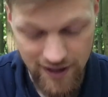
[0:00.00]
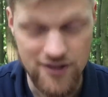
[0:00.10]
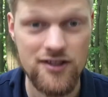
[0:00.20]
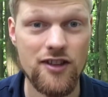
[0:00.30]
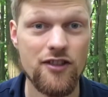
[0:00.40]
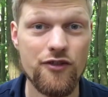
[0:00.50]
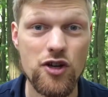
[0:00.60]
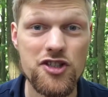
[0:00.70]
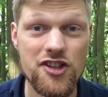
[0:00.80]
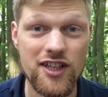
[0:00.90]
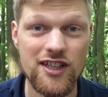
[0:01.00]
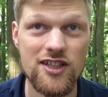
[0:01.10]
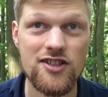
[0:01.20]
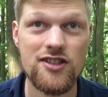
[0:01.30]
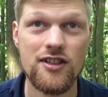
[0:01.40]
Yes, the first thing
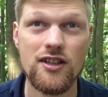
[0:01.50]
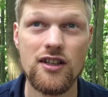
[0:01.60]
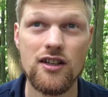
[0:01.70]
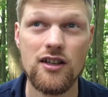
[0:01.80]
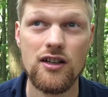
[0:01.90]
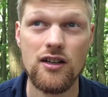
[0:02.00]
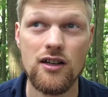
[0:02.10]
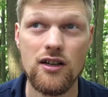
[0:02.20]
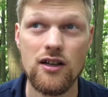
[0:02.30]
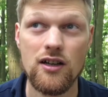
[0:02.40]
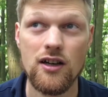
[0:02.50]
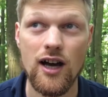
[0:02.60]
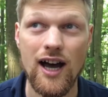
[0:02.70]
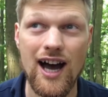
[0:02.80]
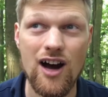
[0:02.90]
is
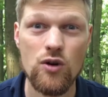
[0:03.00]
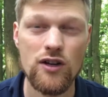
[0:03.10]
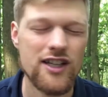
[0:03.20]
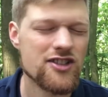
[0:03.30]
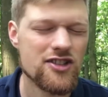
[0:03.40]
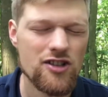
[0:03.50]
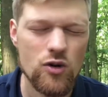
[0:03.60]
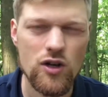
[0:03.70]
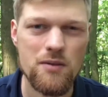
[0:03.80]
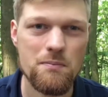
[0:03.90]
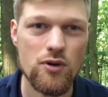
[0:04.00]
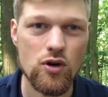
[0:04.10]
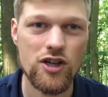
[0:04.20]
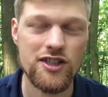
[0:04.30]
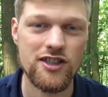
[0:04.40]
how it's so
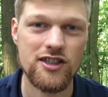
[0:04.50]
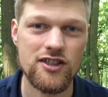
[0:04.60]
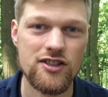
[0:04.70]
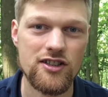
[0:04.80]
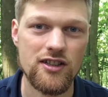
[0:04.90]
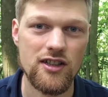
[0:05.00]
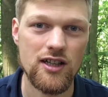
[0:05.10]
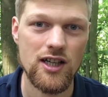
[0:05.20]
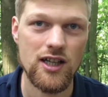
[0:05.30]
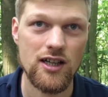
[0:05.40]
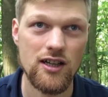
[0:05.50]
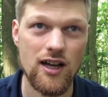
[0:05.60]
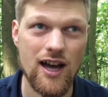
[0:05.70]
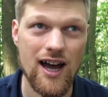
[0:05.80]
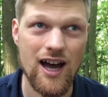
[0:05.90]
important
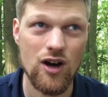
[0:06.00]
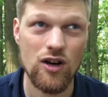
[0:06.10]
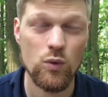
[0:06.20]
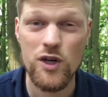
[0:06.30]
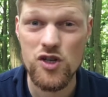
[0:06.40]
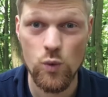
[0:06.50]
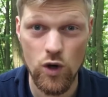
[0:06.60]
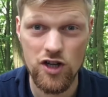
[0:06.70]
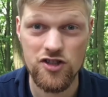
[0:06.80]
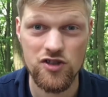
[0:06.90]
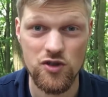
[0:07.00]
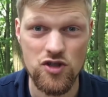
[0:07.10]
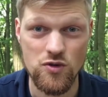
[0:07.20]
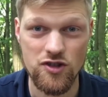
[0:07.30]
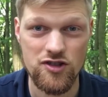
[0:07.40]
which words you
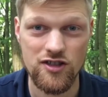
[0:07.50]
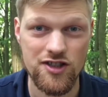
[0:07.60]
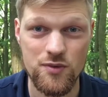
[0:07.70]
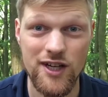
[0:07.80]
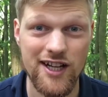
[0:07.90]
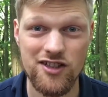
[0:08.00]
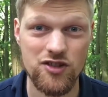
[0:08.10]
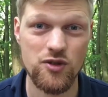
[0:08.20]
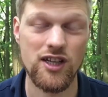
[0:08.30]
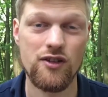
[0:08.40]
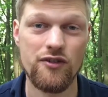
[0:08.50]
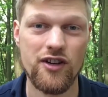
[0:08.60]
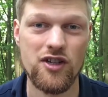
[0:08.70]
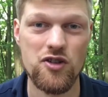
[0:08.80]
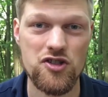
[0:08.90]
choose. It's related to
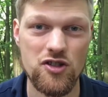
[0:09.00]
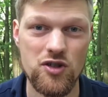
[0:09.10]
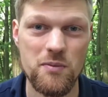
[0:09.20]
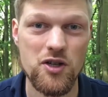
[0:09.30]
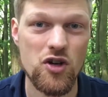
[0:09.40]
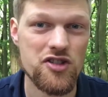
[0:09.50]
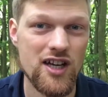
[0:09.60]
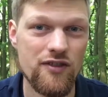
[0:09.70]
clarifying your story, because